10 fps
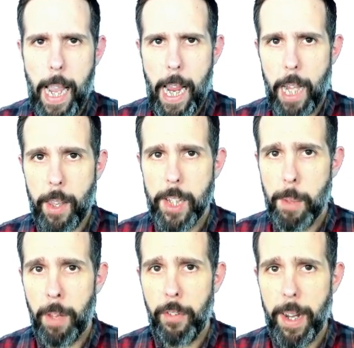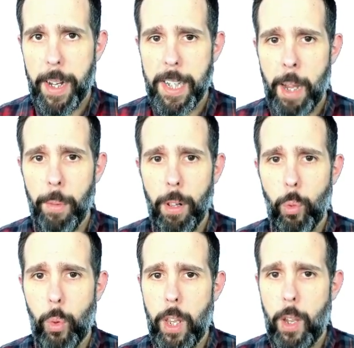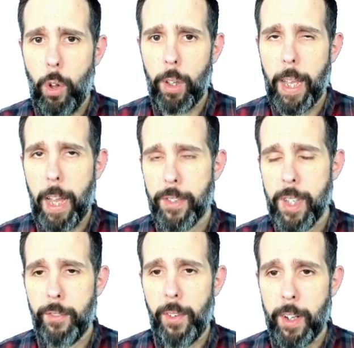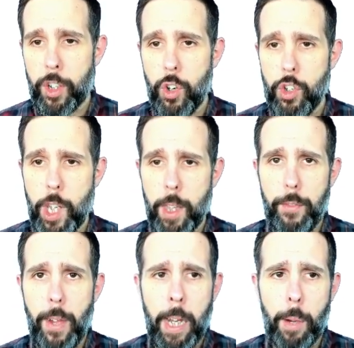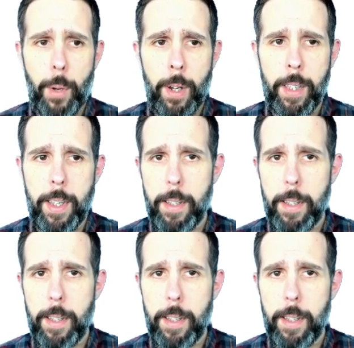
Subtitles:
In the simplified example, we only have 10 functions and the fingerprint